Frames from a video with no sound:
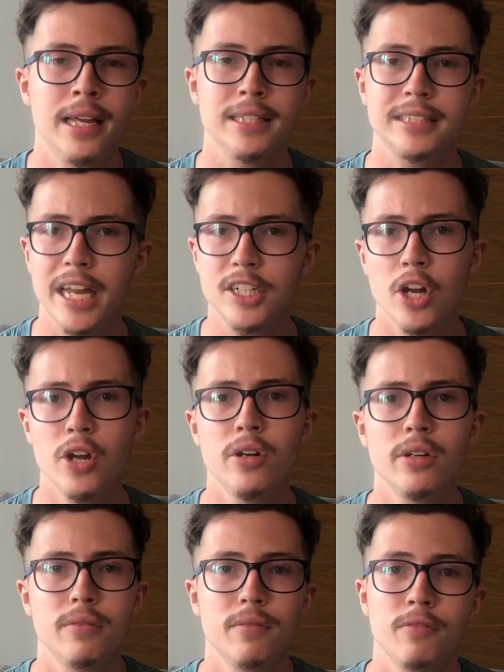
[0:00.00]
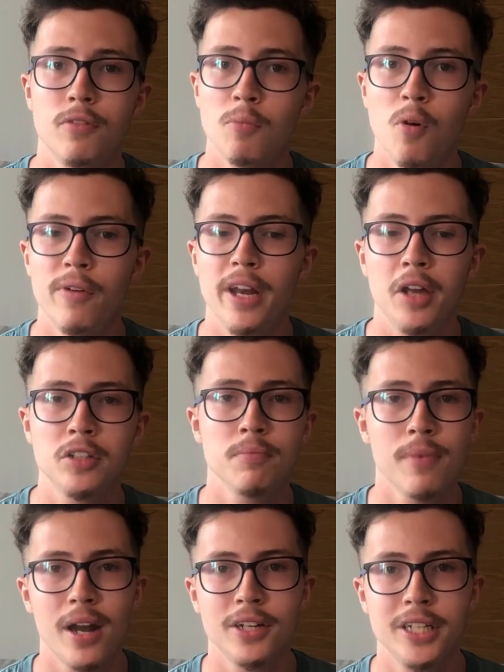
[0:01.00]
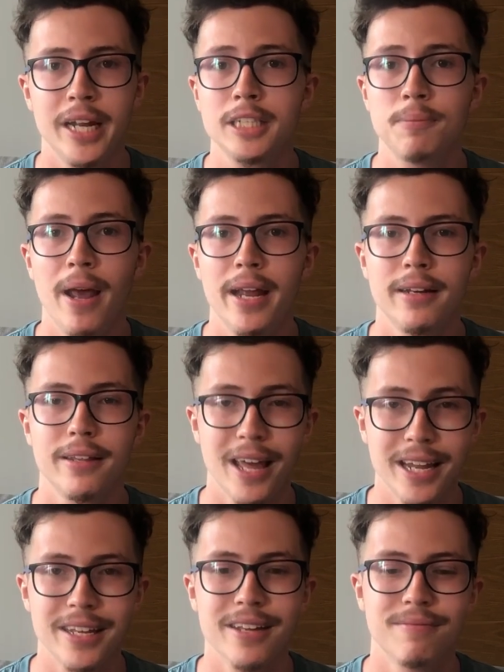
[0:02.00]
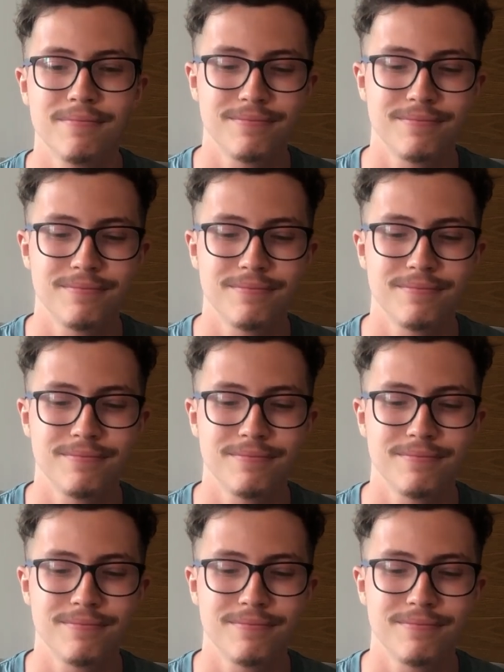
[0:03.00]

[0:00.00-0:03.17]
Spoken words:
Stay tuned for more videos from Biology Explained. Thank you.